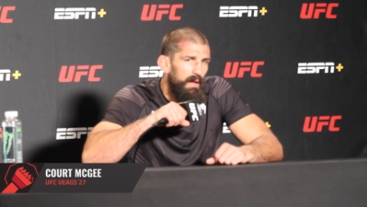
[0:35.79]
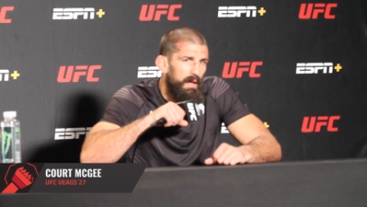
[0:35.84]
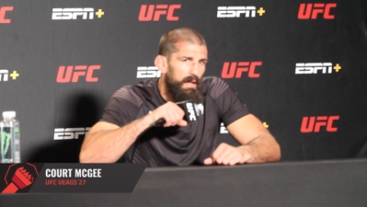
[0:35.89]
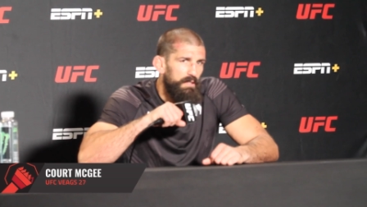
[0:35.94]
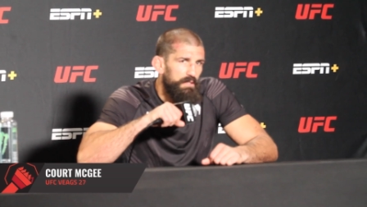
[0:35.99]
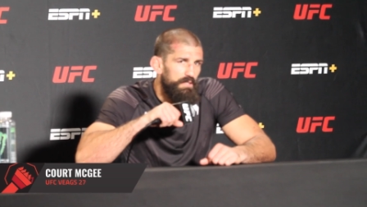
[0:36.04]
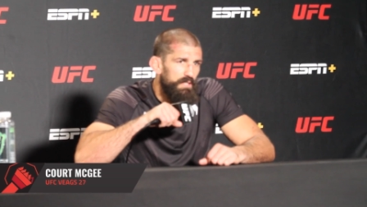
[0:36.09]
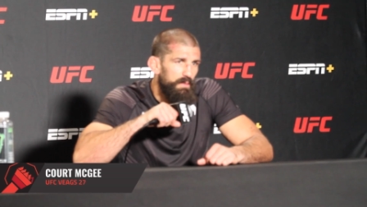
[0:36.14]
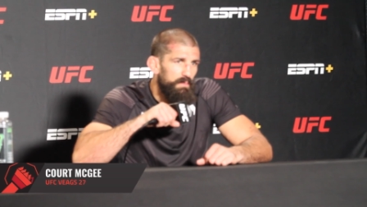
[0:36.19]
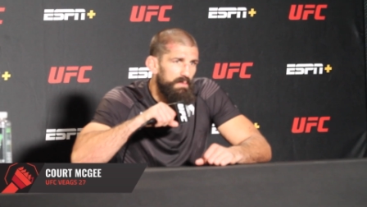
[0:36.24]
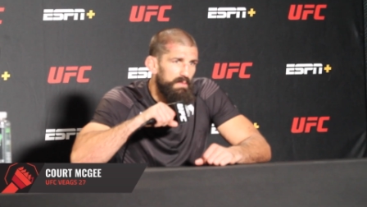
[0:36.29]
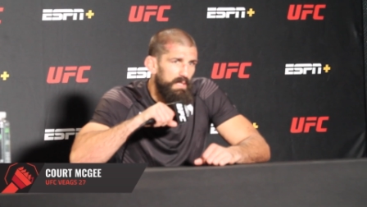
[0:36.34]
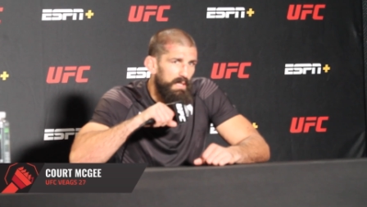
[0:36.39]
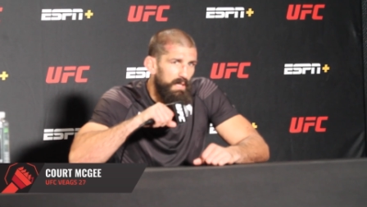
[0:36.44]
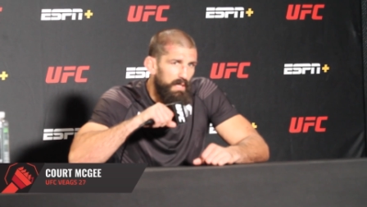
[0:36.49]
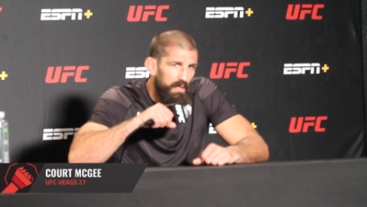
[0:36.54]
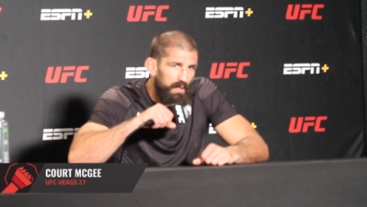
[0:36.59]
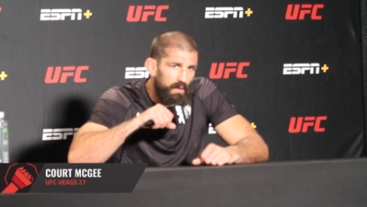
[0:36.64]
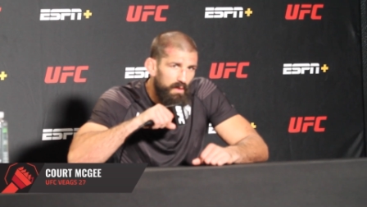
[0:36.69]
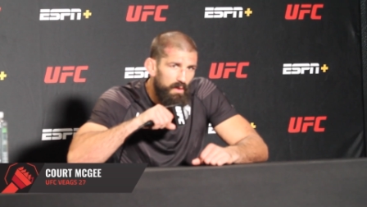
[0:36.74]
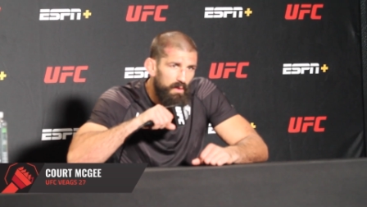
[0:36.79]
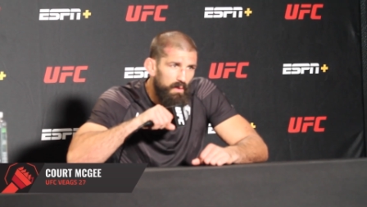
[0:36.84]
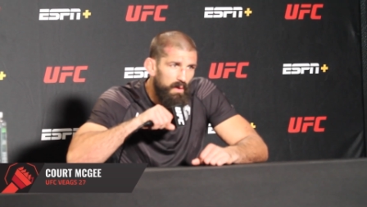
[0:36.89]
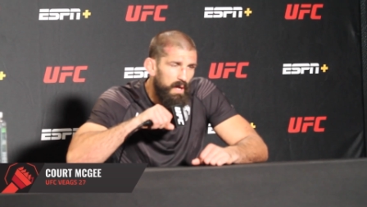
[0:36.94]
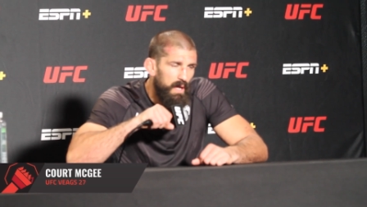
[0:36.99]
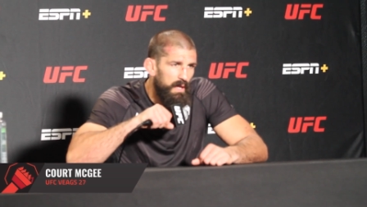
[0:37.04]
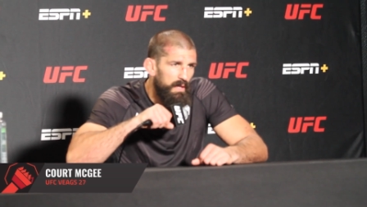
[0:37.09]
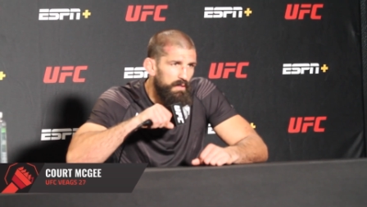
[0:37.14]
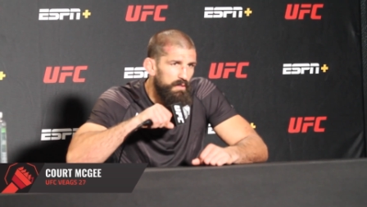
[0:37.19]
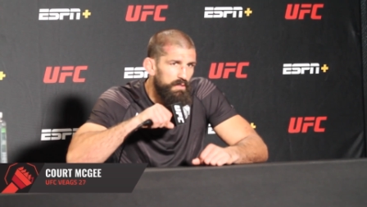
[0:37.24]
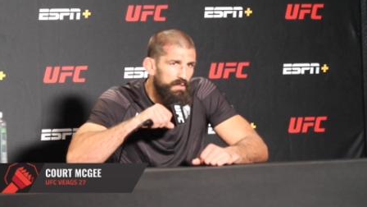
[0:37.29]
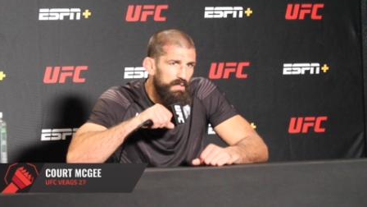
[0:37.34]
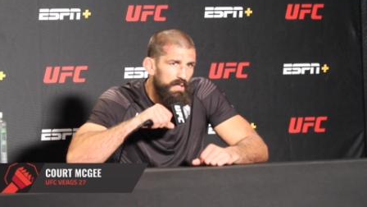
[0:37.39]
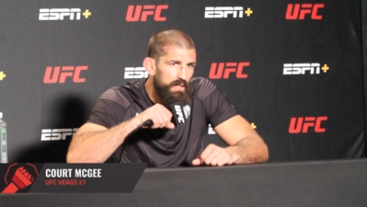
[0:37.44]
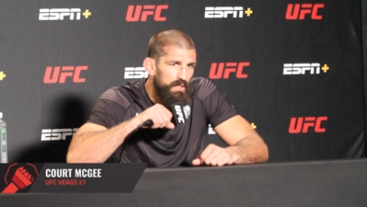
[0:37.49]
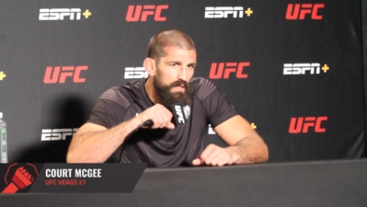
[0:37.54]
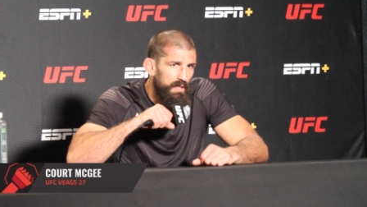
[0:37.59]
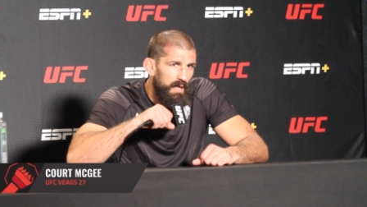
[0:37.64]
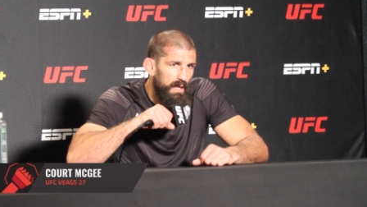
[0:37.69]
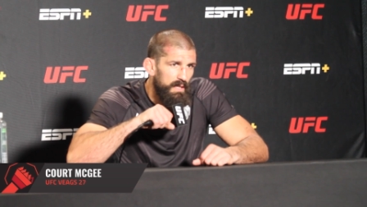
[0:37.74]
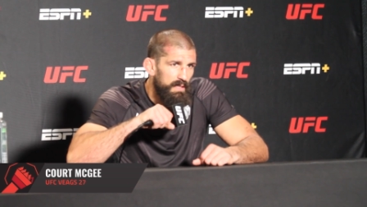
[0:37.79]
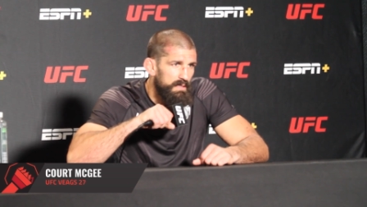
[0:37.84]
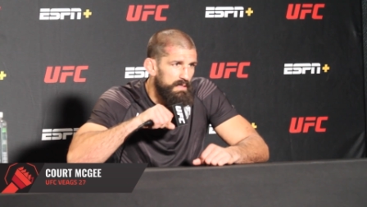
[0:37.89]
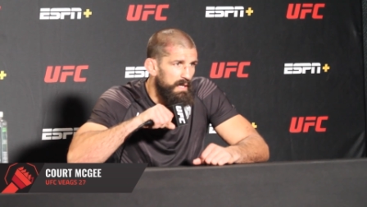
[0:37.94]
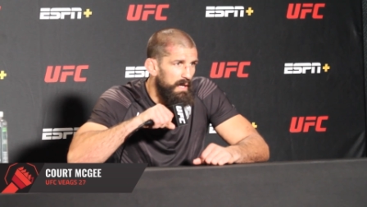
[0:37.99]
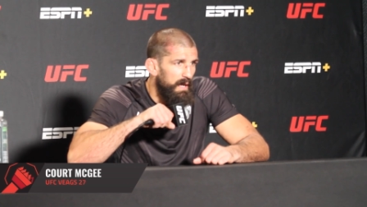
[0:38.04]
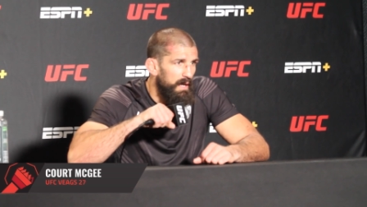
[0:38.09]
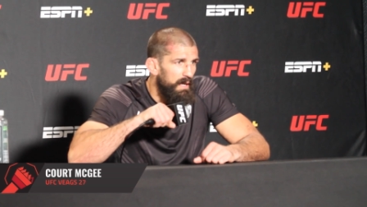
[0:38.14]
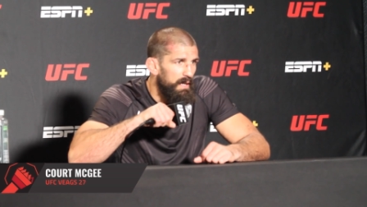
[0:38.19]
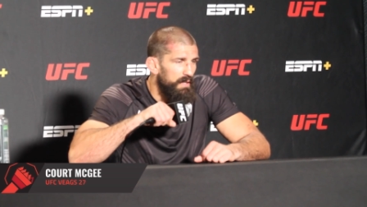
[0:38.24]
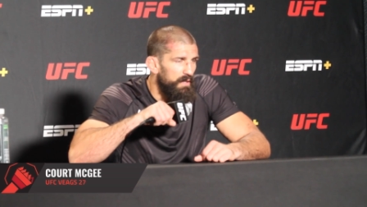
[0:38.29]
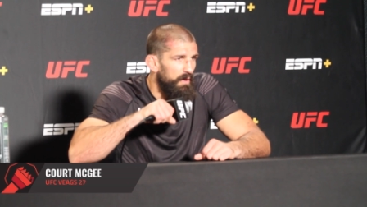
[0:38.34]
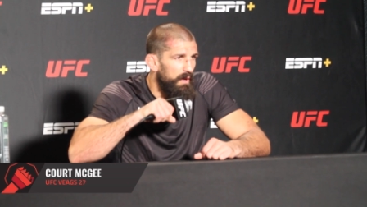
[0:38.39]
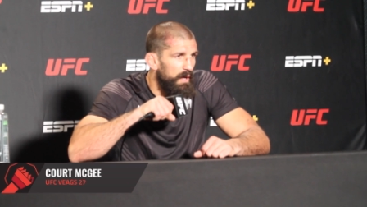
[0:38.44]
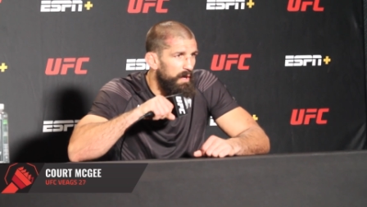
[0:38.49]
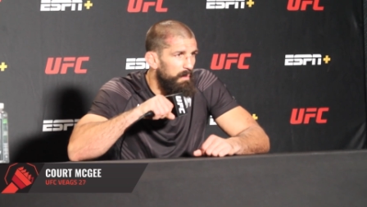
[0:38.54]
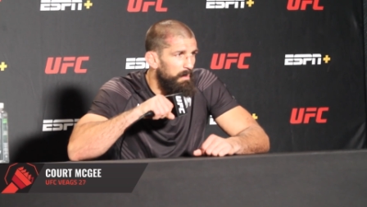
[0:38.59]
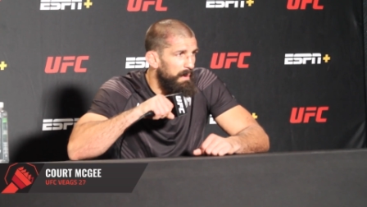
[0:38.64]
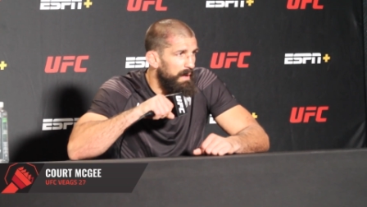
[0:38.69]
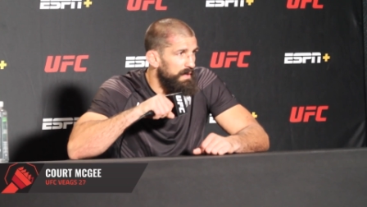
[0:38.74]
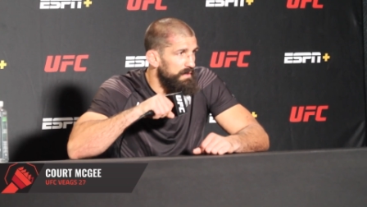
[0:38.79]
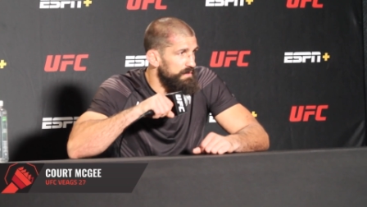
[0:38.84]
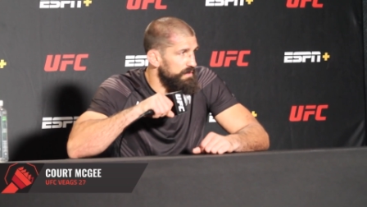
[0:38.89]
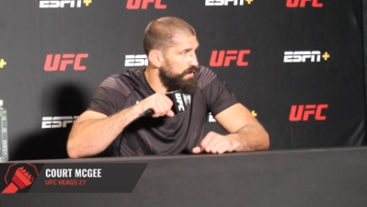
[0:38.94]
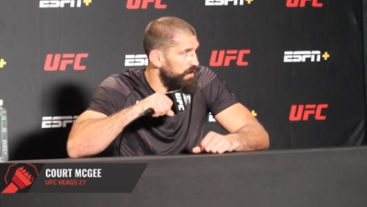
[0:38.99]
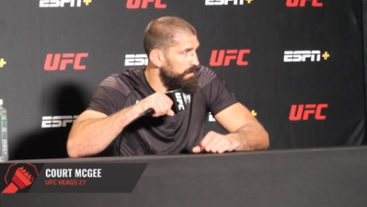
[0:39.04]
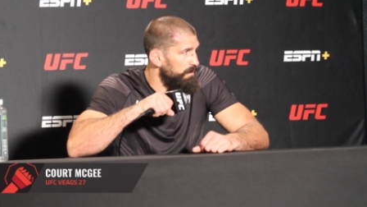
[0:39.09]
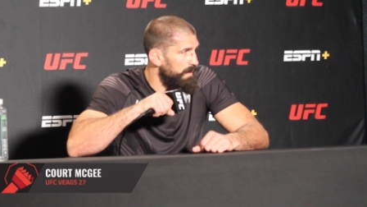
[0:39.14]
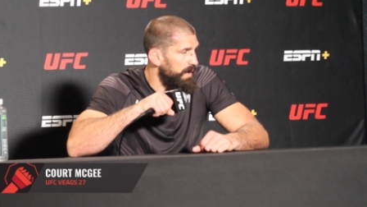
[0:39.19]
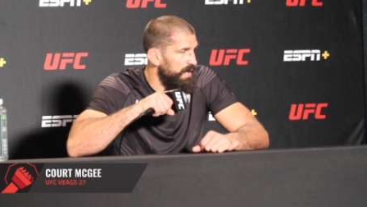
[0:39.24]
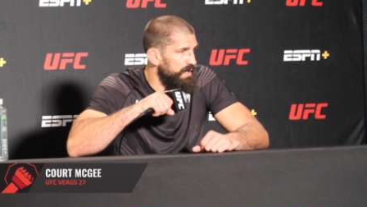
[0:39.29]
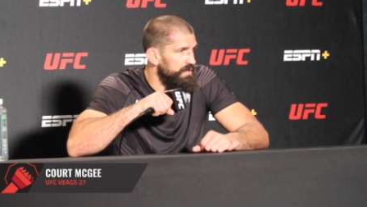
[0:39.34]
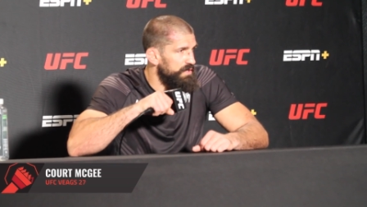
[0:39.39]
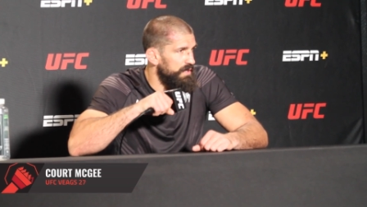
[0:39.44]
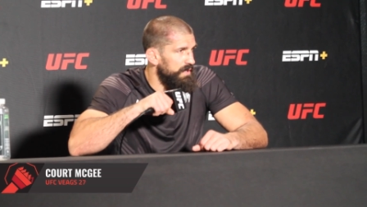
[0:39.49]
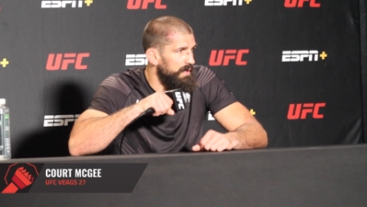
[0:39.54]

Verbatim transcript: And she was like, You know, you're such a nice guy and you help out so much.